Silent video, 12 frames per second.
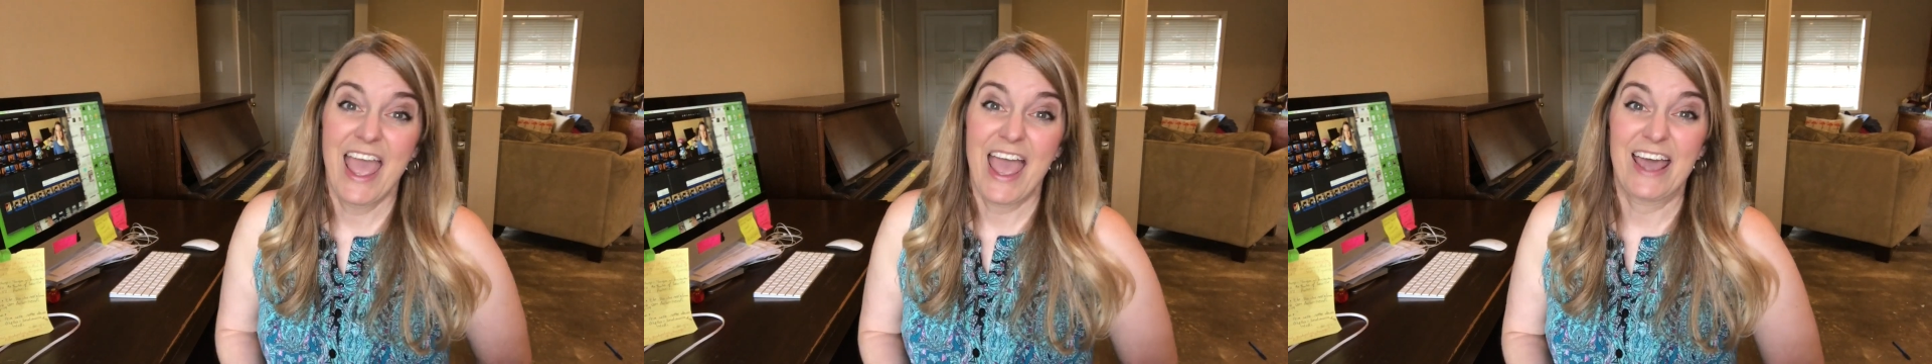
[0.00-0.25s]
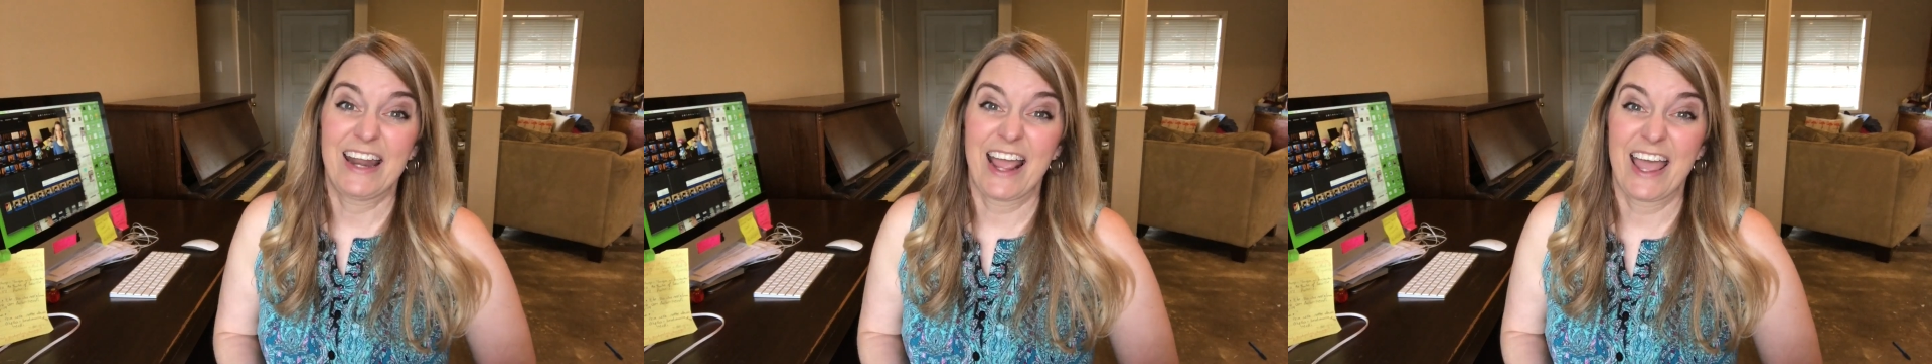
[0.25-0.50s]

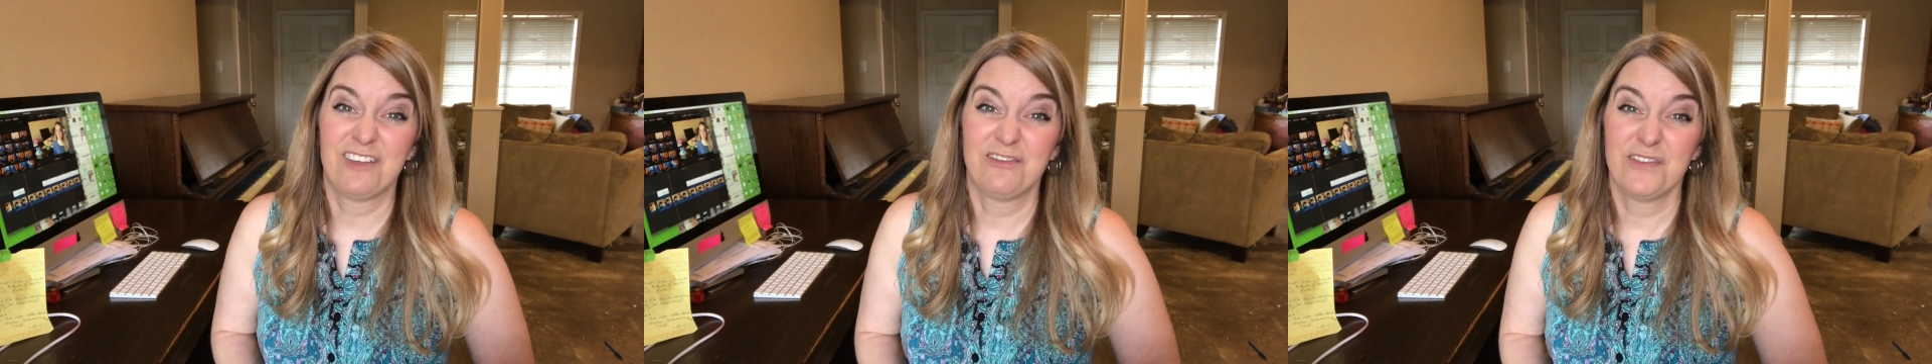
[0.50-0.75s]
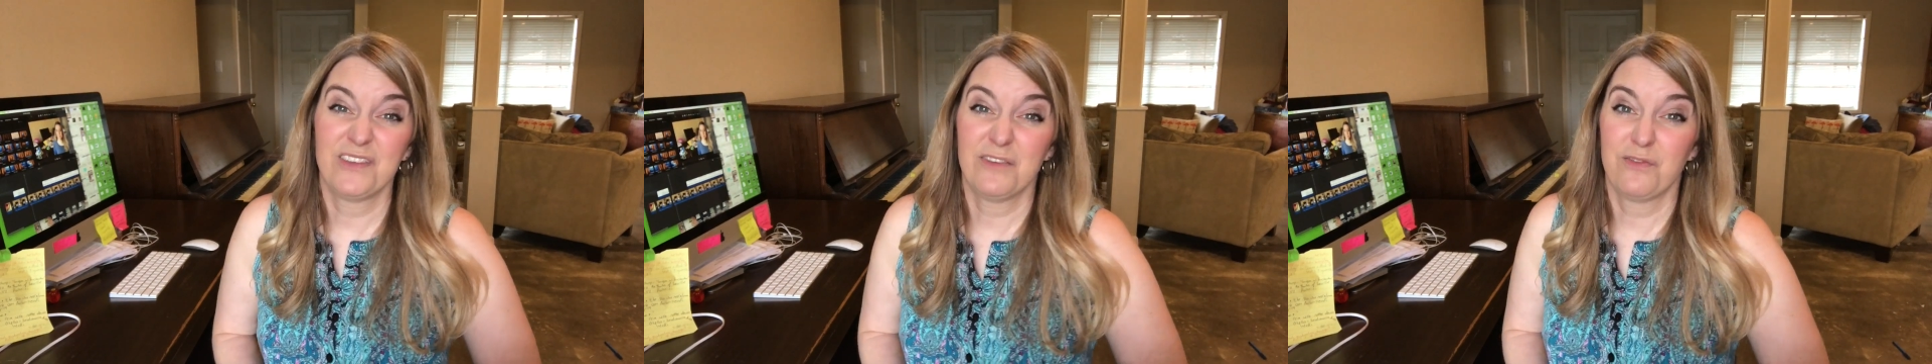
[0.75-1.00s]
and I had
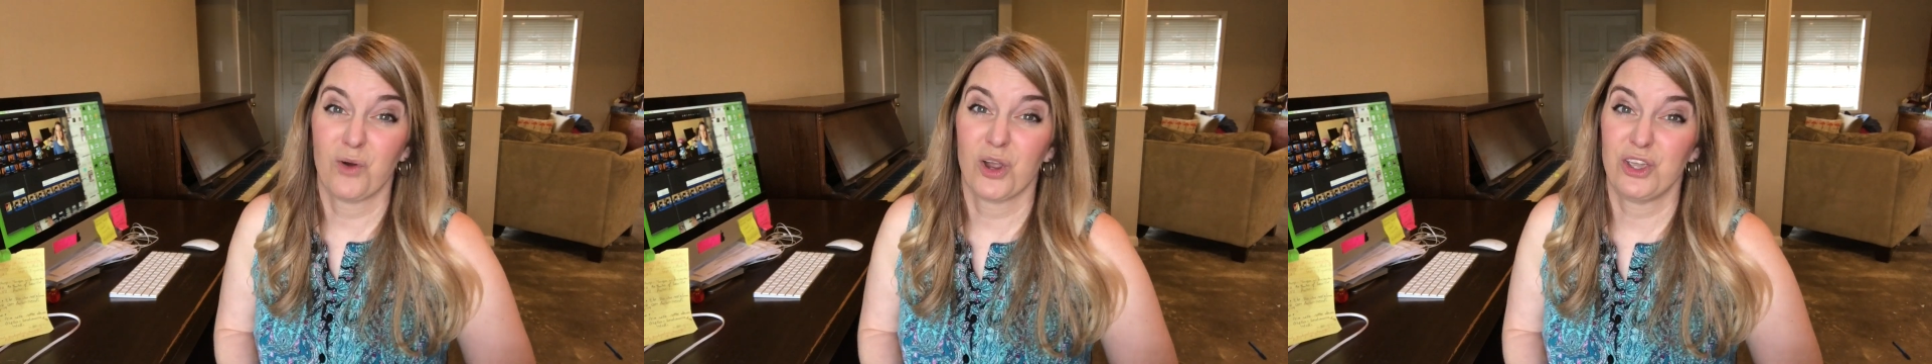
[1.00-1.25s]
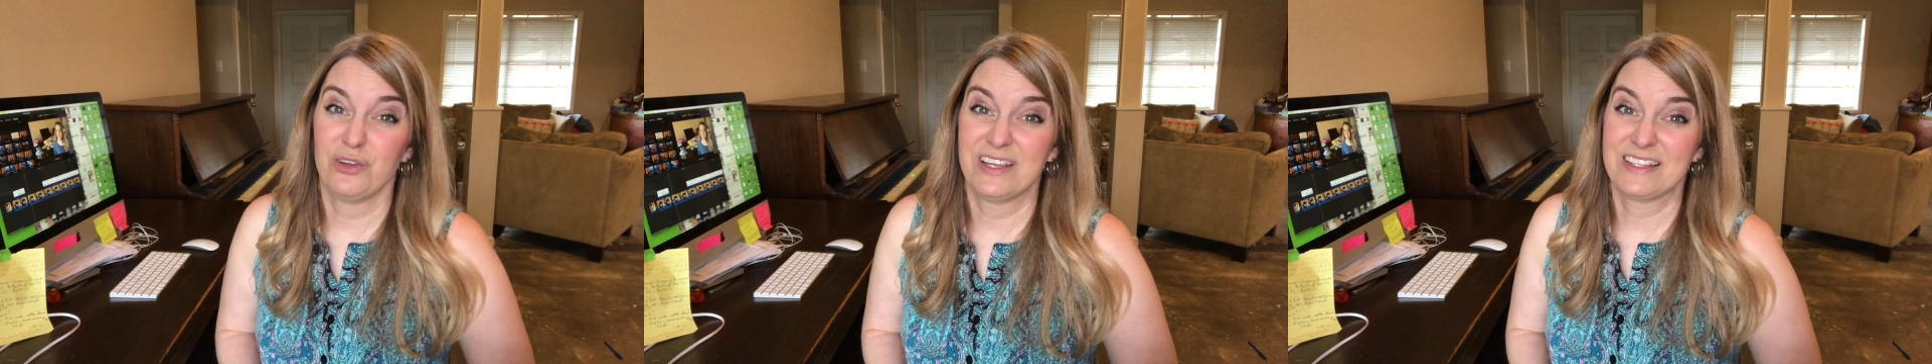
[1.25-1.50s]
54
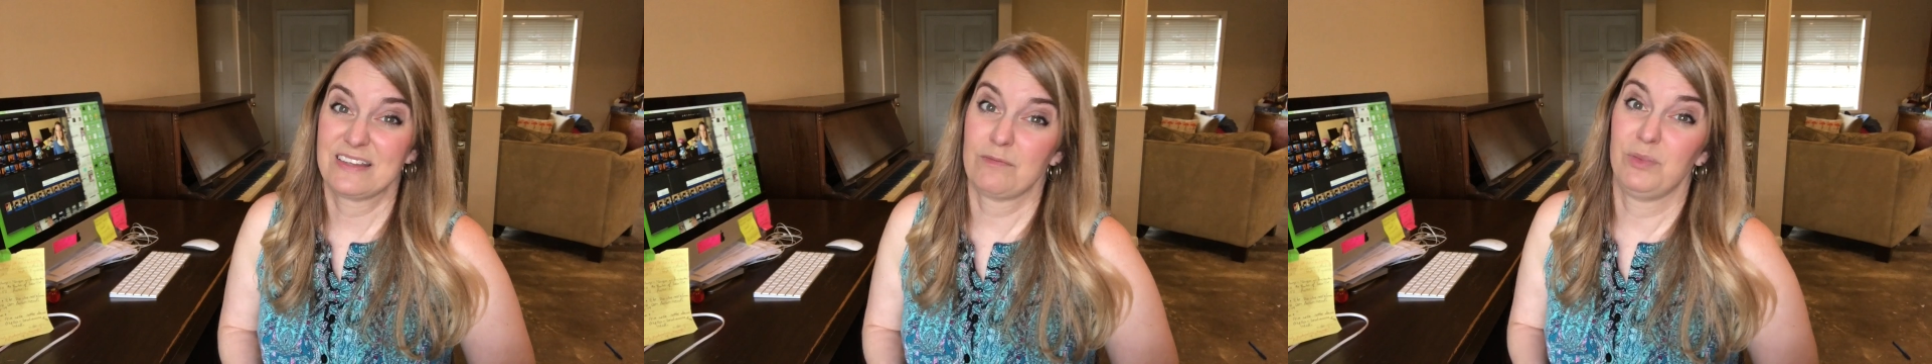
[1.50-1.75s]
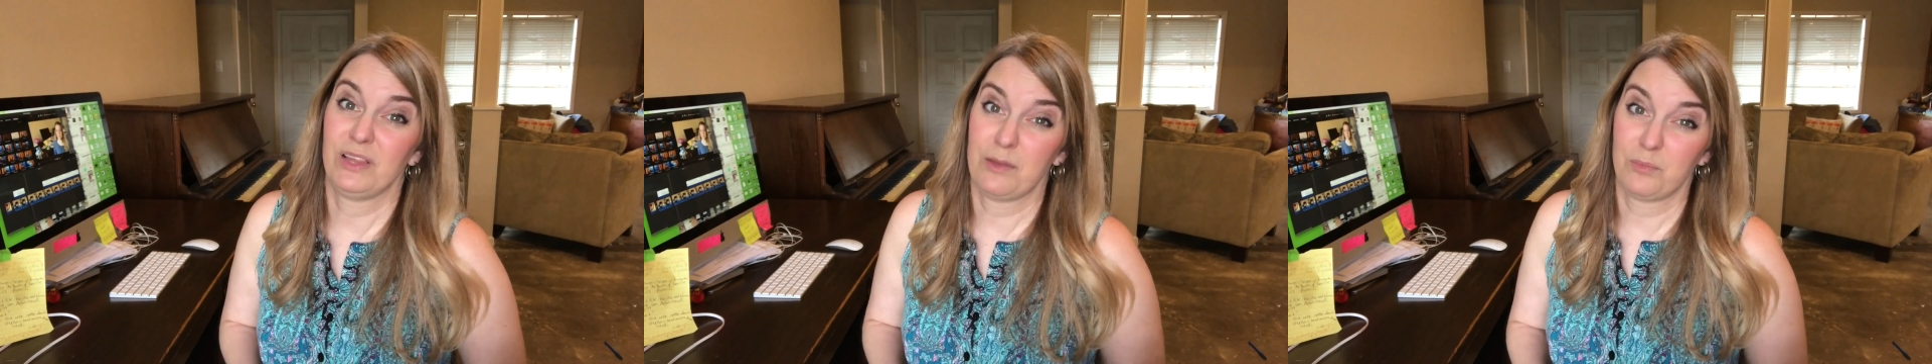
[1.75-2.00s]
units
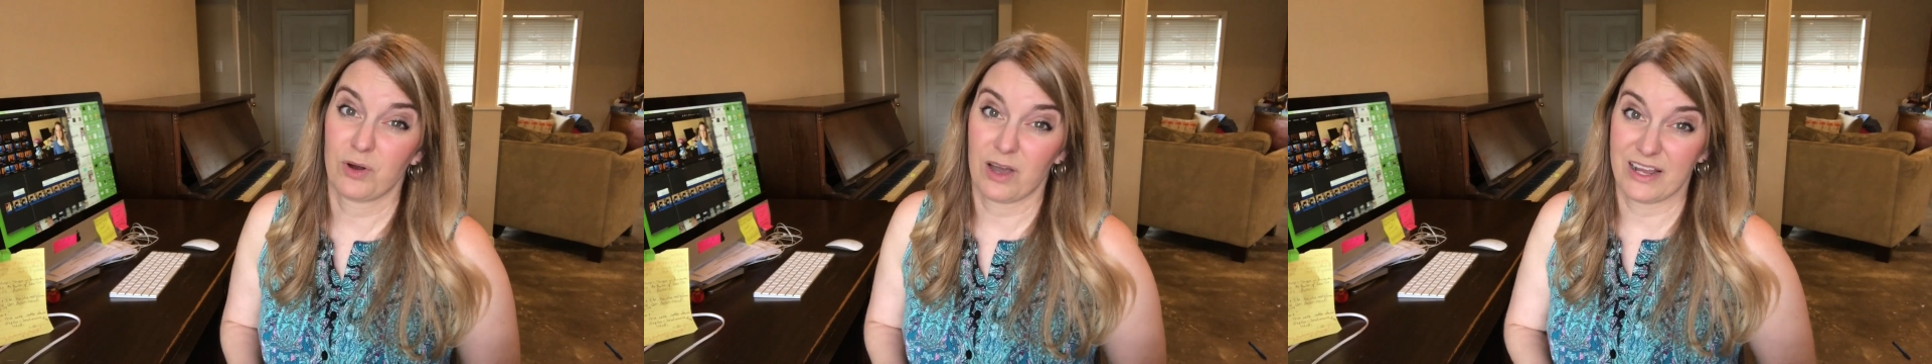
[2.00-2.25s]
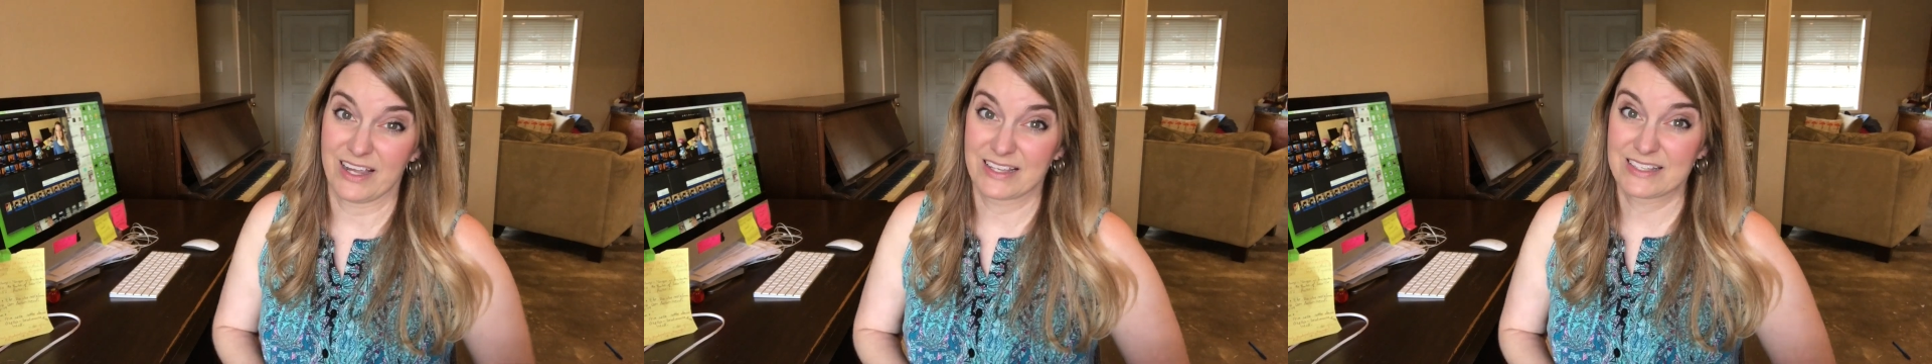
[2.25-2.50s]
of blood
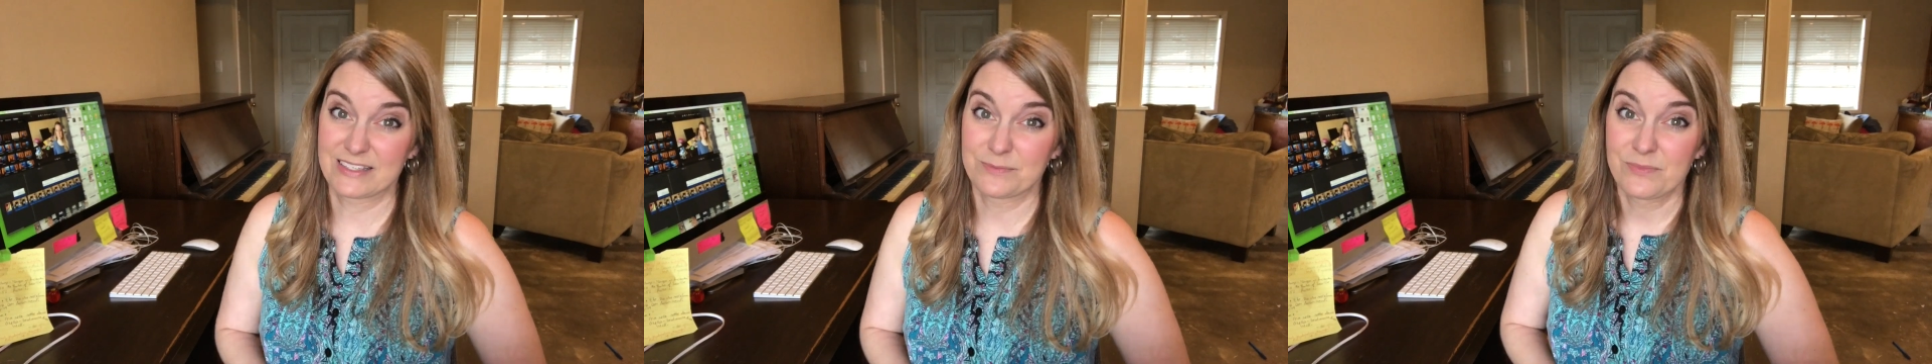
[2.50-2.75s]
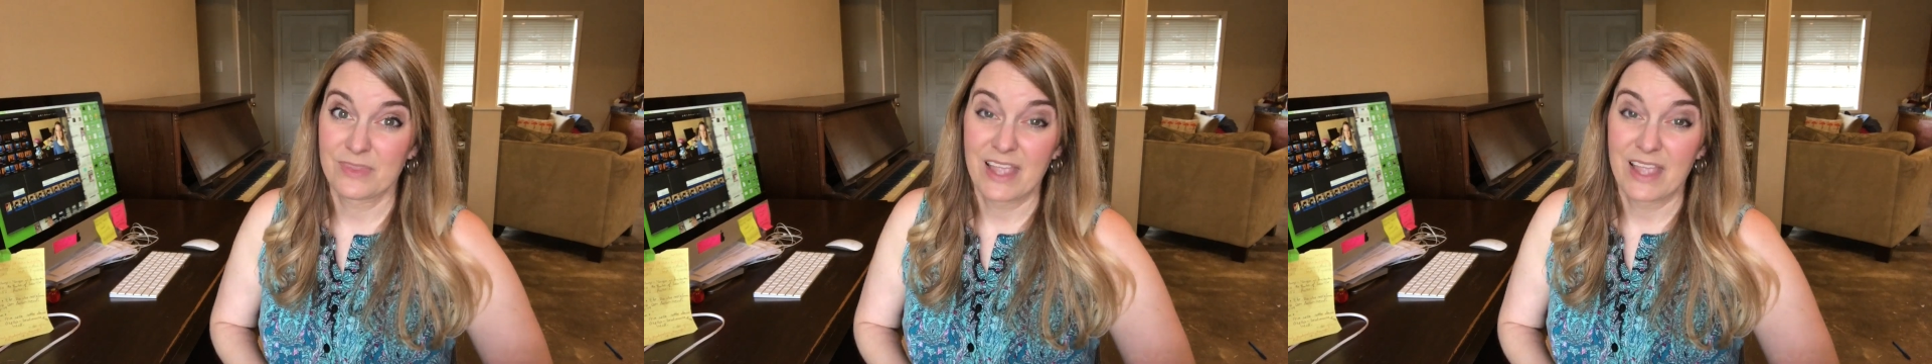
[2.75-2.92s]
products.